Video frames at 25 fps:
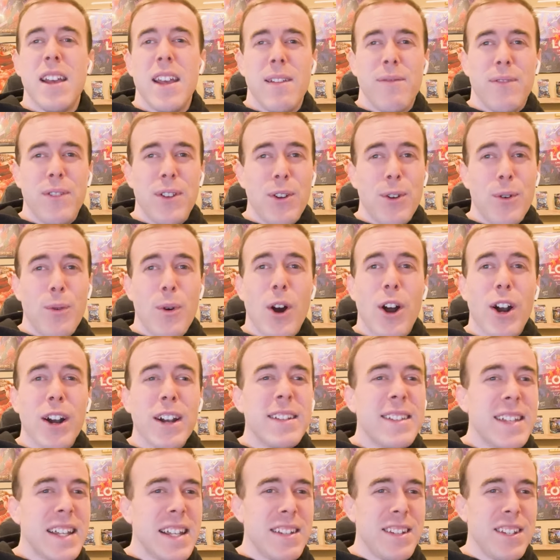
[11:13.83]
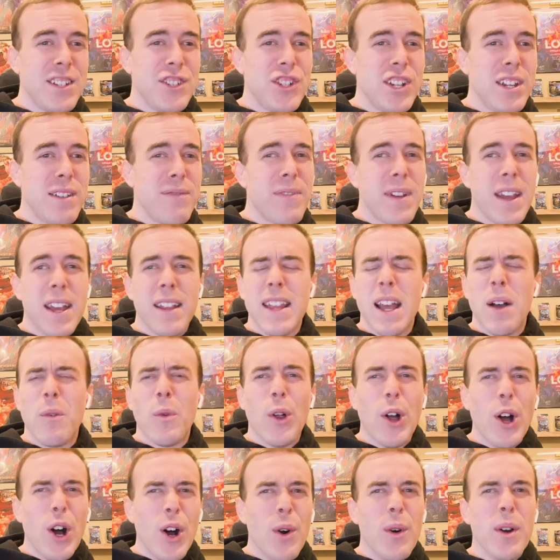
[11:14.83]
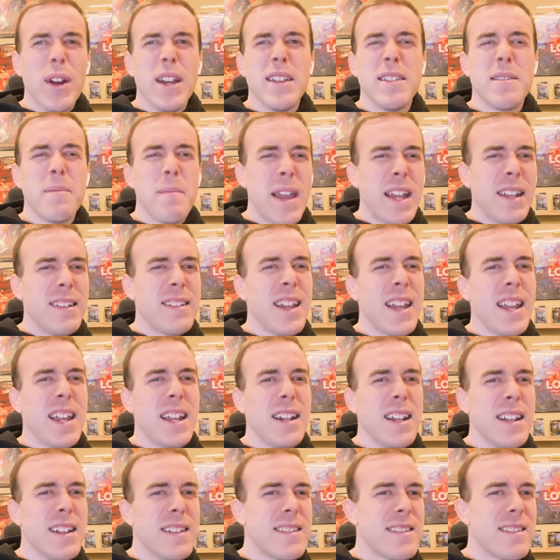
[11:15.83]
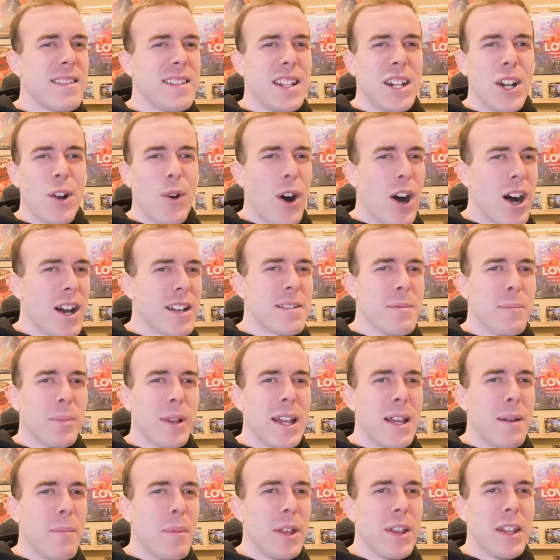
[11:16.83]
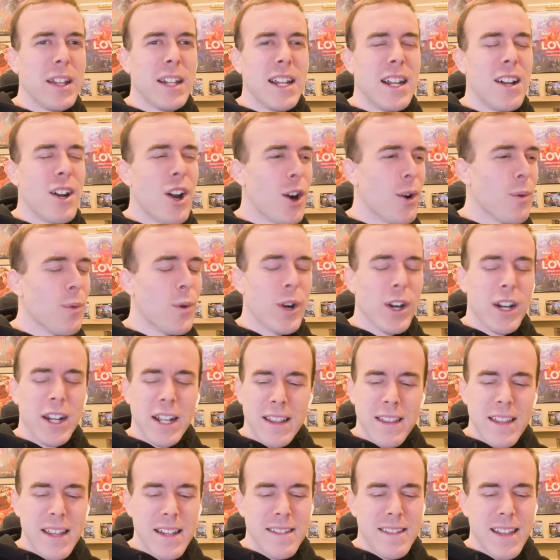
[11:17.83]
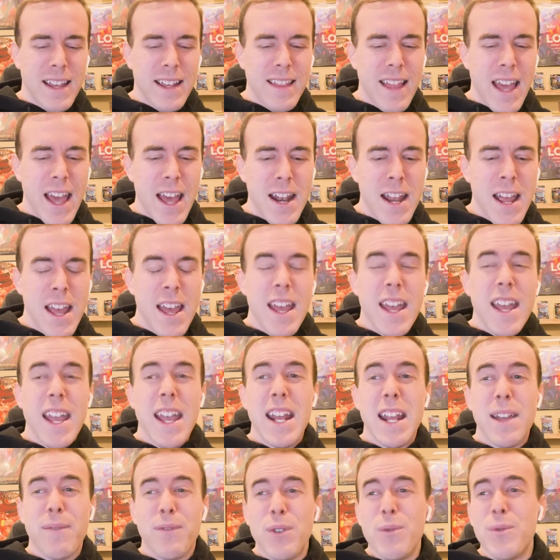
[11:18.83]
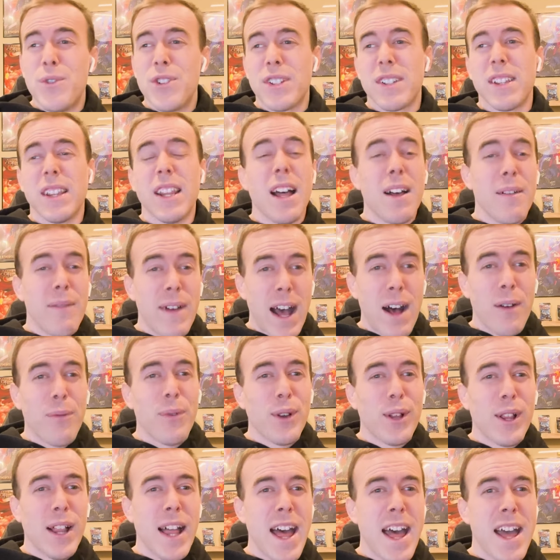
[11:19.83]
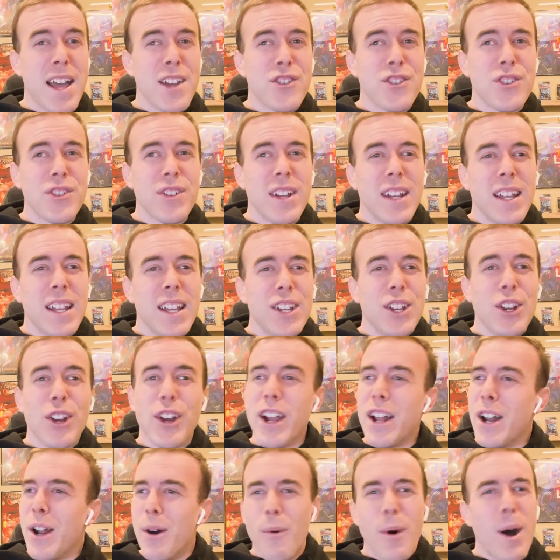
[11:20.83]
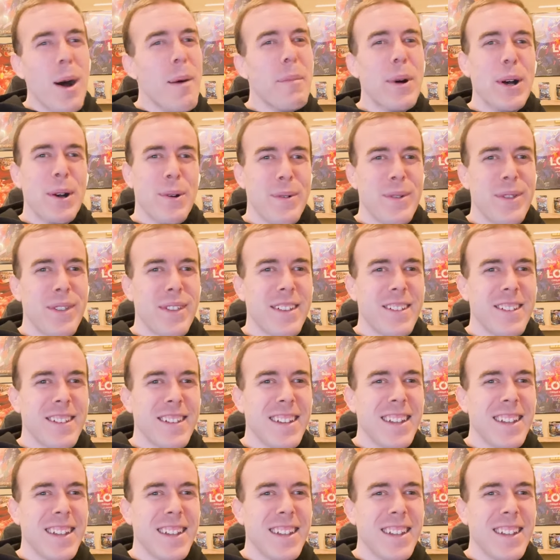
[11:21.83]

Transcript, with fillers: if you are a TCG fan, that will always maintain its, you know, awesome playability and artwork and things like that. And if you just love Alpha Clash, you're gonna want both.